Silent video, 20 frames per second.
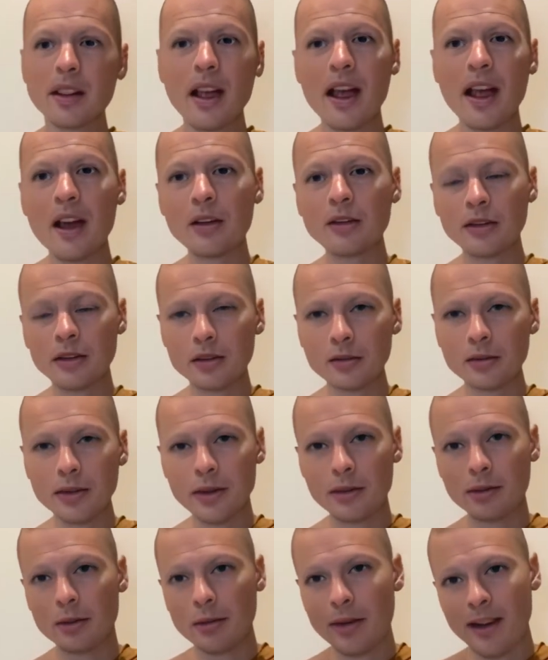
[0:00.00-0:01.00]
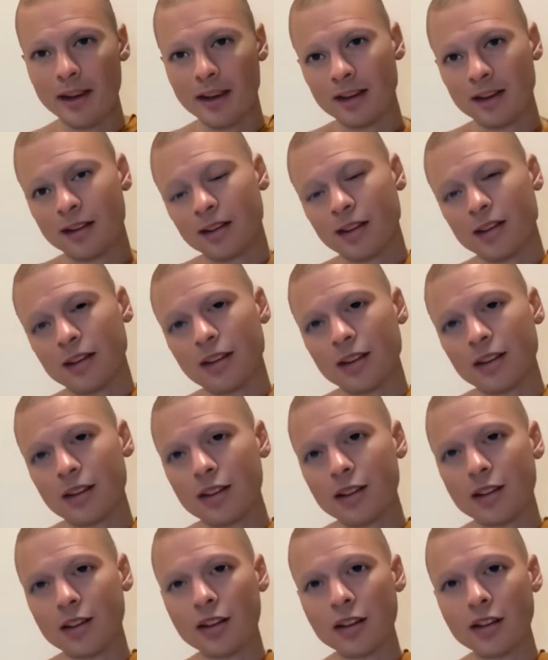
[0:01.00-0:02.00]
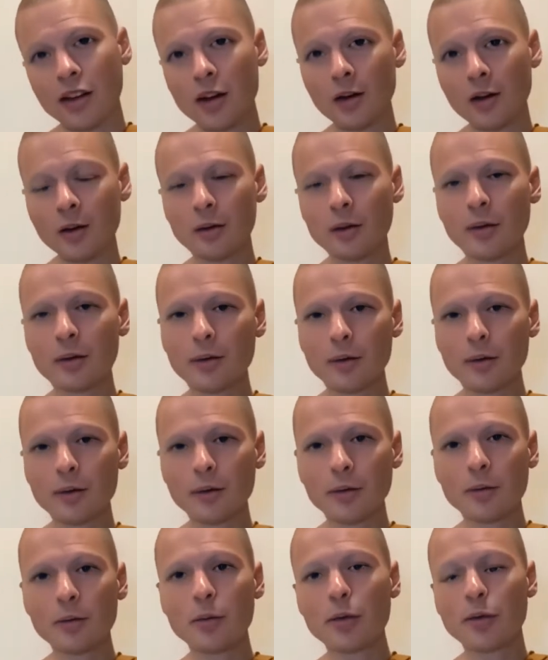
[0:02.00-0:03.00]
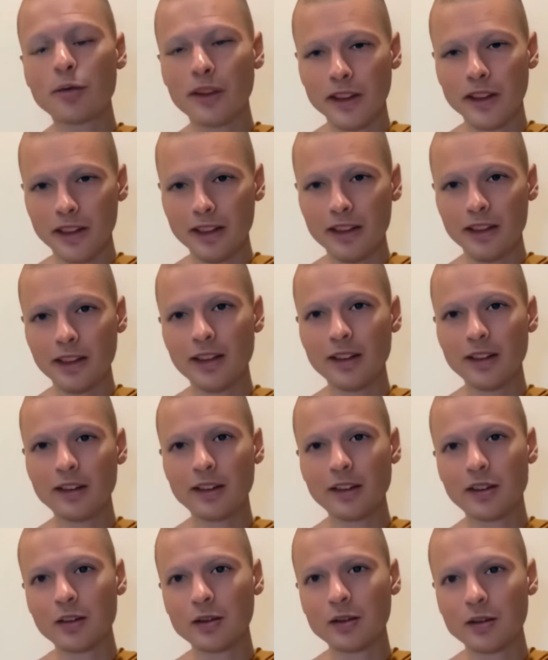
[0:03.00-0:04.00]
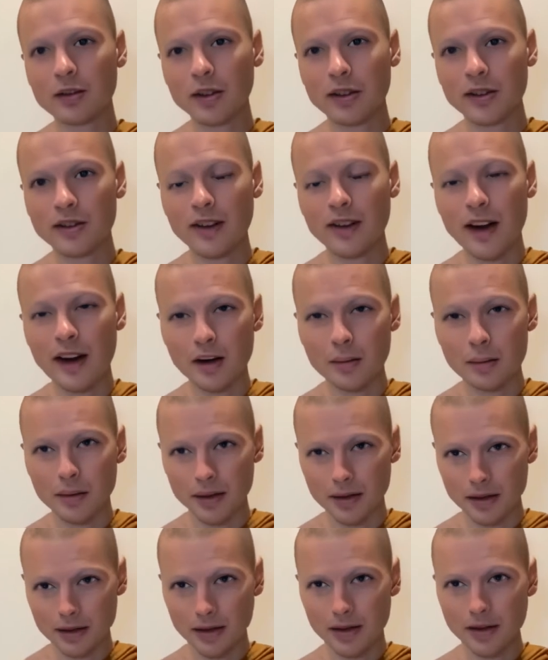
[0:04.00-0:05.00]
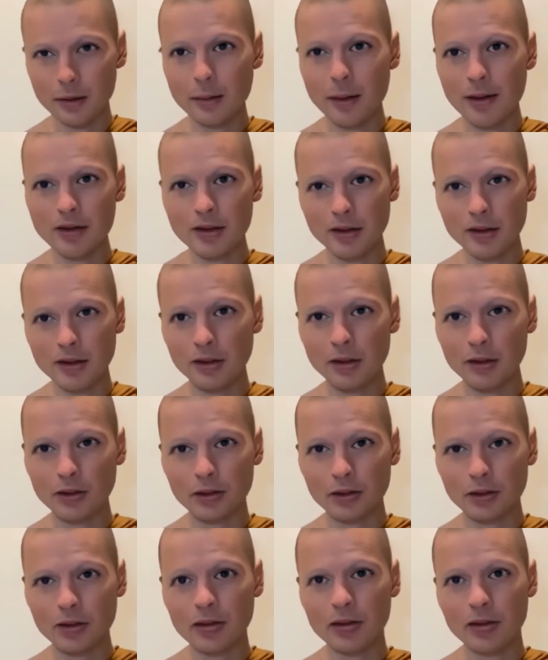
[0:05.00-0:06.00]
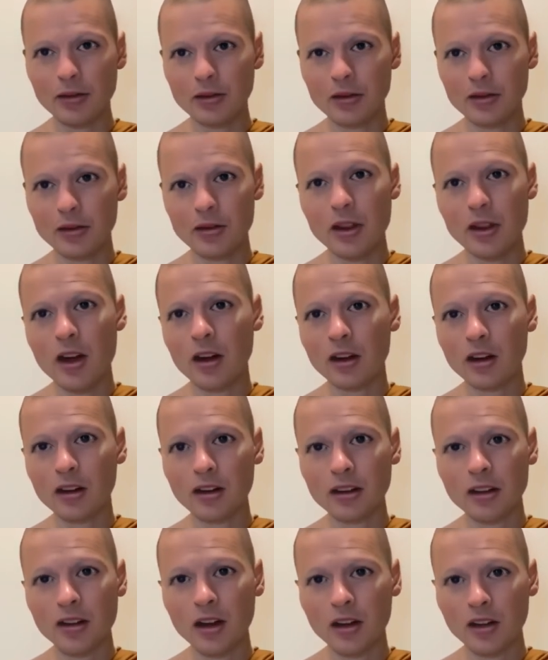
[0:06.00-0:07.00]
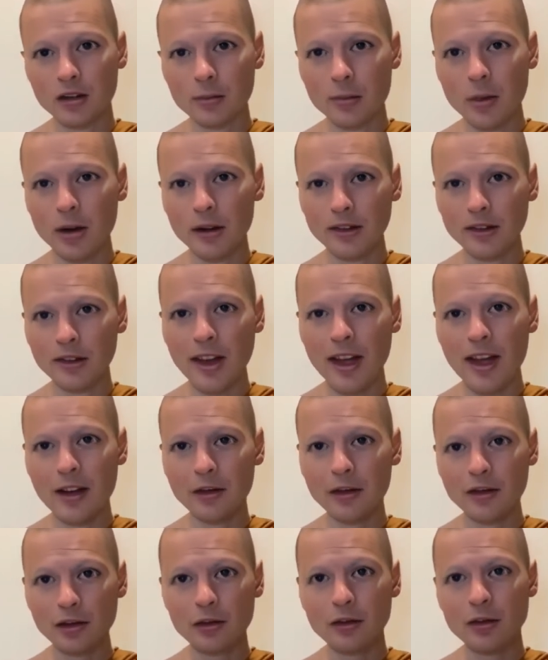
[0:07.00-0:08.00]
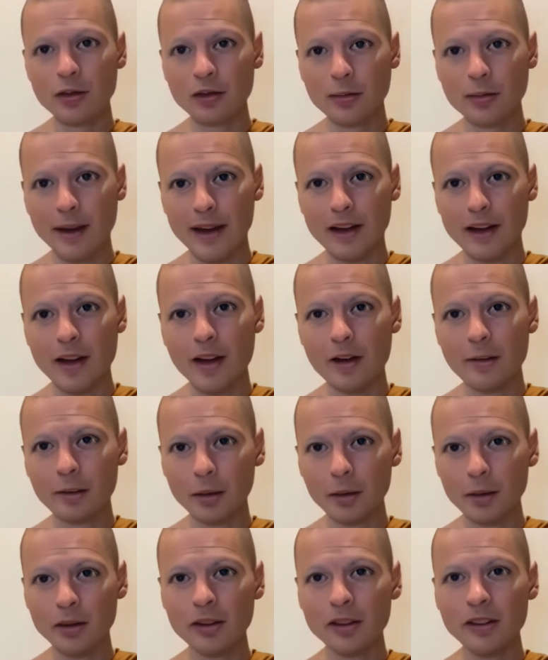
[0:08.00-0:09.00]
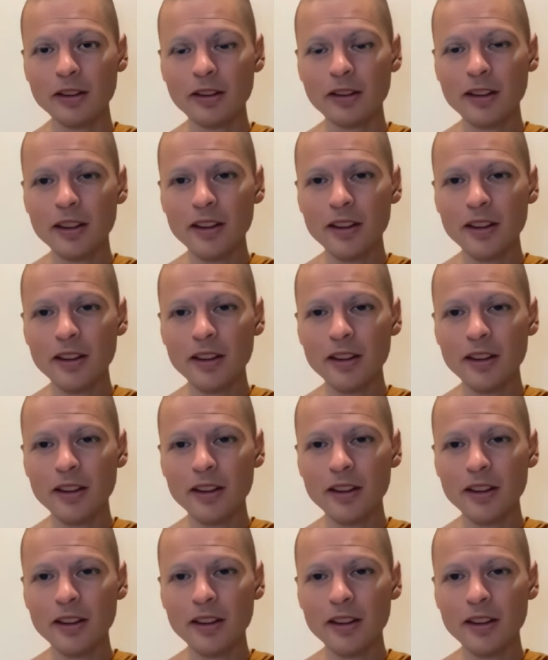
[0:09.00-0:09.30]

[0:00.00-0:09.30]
how do we remain, you know, moving into this new environment, especially as young younger monks how do we remain humble